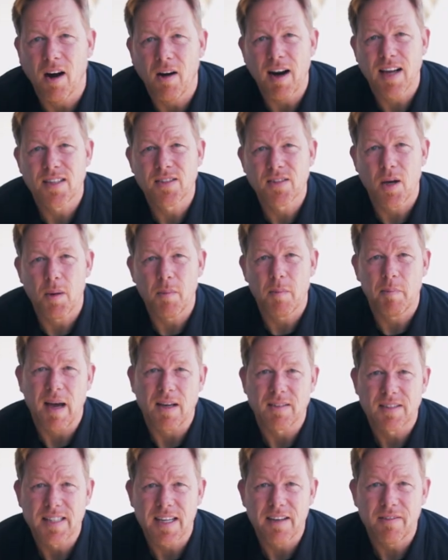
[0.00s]
All right, so I'm
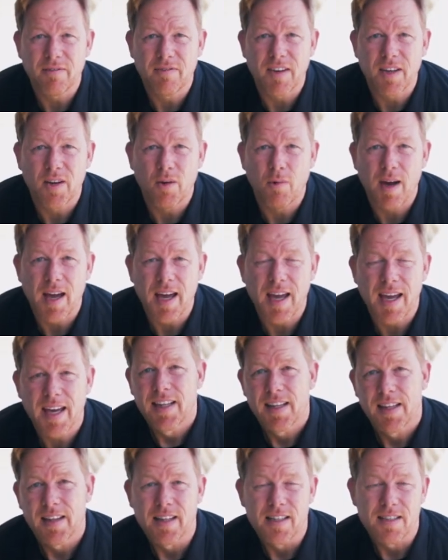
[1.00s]
about 10 feet away.
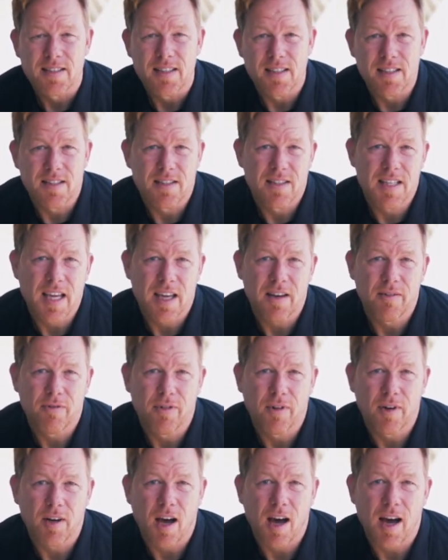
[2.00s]
This is 10
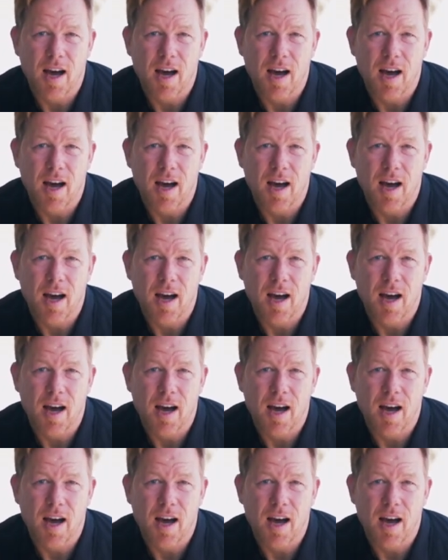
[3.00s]
foot